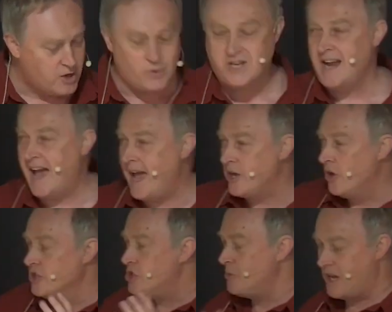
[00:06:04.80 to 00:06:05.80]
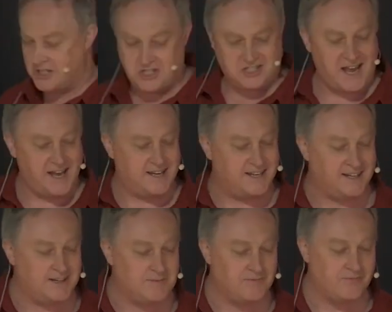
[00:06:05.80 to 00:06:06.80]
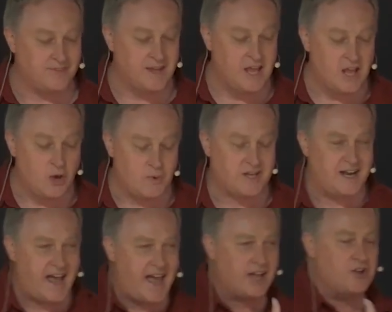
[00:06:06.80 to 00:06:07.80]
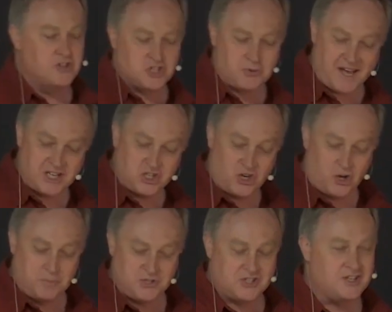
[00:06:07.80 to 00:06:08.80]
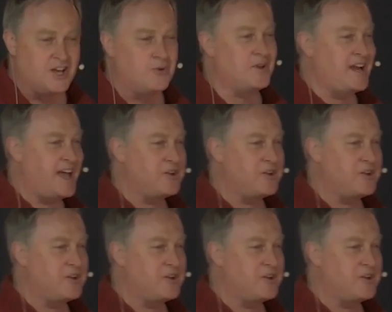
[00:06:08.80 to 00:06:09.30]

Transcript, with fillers: we can hang on to our standing, we can hang on to our jobs, we can